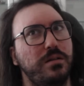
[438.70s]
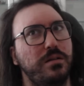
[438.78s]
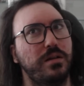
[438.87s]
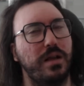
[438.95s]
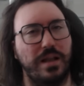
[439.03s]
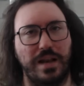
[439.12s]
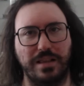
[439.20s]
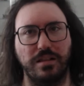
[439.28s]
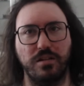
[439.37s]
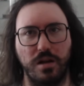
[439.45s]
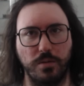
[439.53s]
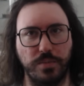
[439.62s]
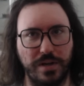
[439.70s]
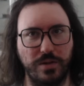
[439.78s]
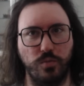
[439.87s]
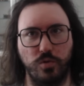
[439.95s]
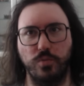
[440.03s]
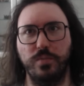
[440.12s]
like the company
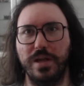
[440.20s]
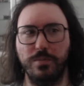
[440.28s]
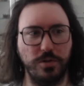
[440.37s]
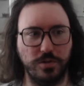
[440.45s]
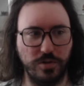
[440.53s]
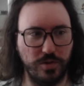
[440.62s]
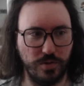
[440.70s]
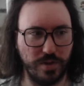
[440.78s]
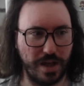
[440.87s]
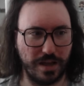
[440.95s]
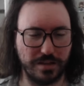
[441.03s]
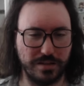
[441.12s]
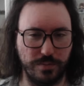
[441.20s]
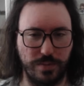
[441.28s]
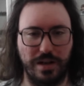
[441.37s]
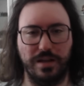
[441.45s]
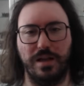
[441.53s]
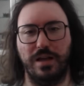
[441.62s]
would be able to do that. Be
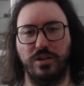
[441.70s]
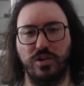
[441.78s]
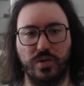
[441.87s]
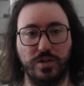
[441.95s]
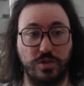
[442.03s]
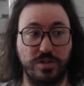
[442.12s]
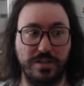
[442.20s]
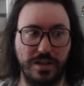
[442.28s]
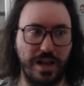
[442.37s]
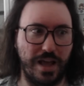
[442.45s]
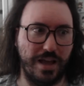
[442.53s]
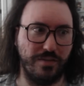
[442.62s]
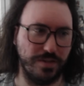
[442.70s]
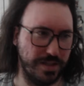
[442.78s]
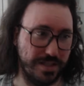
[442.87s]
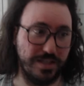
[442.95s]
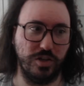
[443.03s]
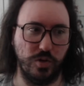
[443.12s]
like, you know what, you still have the
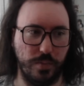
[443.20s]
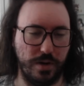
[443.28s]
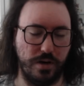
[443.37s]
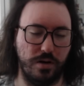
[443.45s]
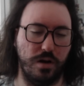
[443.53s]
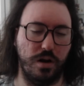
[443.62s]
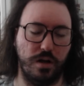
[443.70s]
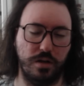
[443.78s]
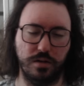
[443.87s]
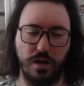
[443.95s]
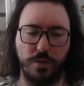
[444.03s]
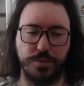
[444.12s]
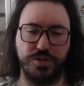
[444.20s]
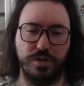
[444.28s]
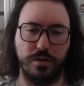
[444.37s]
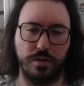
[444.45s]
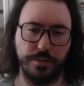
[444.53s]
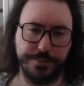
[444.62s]
single player option.